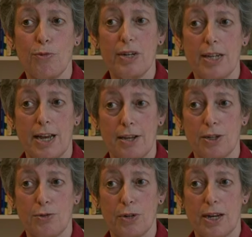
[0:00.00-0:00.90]
would we take
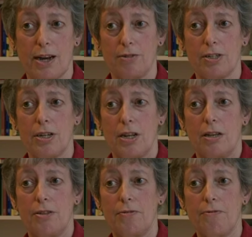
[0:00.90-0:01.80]
into account
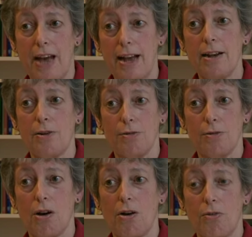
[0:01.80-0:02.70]
the value